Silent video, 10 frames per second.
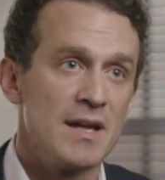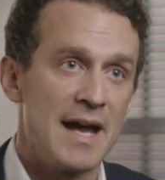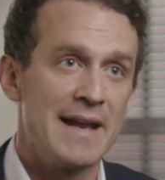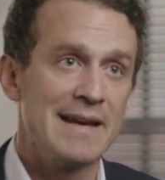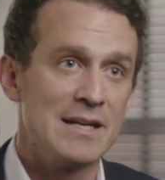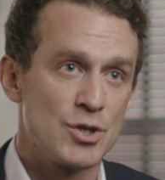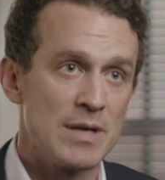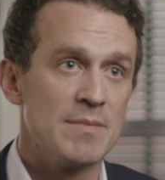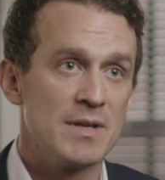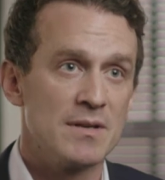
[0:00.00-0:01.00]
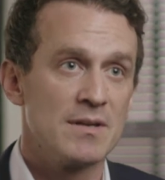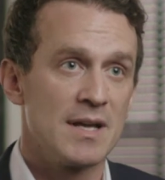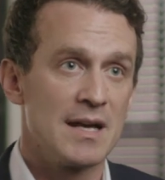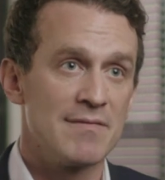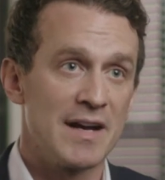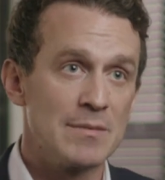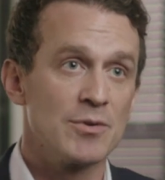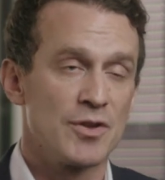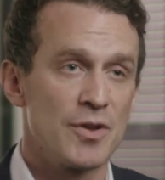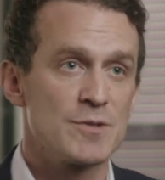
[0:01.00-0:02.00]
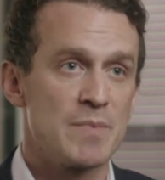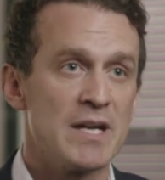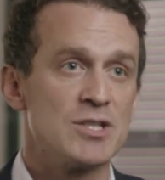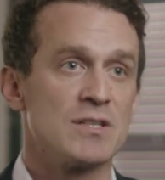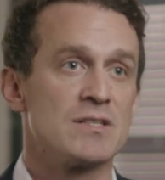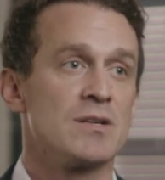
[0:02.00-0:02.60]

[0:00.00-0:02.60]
had any treatment available to those patients.